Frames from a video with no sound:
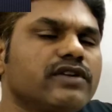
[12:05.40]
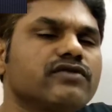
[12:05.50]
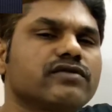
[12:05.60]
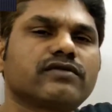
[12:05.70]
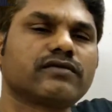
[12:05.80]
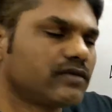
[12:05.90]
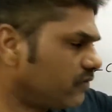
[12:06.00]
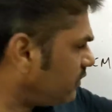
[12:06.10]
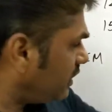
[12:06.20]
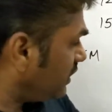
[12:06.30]

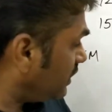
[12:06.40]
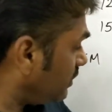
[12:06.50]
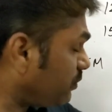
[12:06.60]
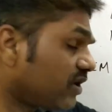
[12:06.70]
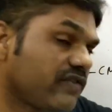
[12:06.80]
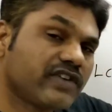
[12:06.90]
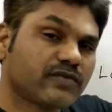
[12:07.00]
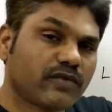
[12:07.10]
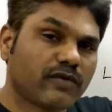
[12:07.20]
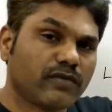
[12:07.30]
in the
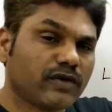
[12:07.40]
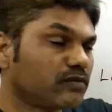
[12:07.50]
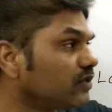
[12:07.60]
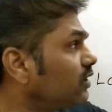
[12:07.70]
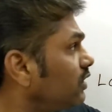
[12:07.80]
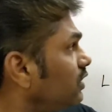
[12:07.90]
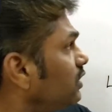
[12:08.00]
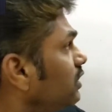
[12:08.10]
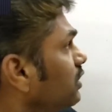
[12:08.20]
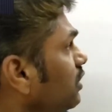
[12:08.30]
previous problem.
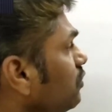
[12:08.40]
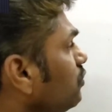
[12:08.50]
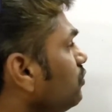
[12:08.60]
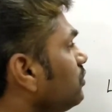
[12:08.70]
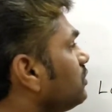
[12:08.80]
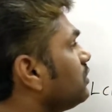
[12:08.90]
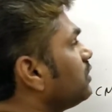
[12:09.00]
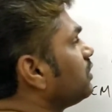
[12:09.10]
Now